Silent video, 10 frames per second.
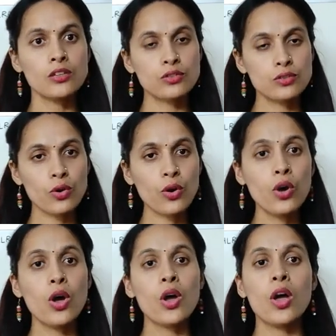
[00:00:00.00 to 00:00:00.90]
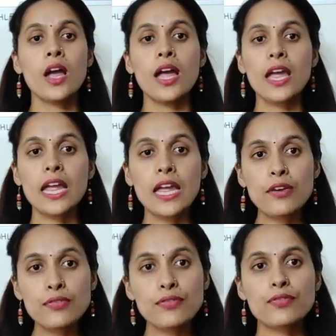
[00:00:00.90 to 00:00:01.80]
So,
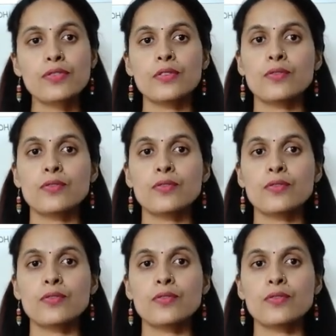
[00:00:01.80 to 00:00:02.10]
if